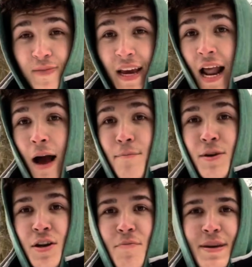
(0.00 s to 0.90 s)
And I'm
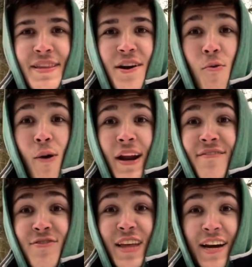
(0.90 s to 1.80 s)
going to be there waiting
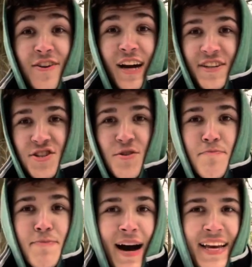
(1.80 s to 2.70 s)
for that crash to
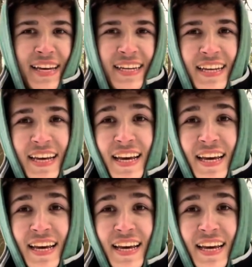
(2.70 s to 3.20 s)
buy in,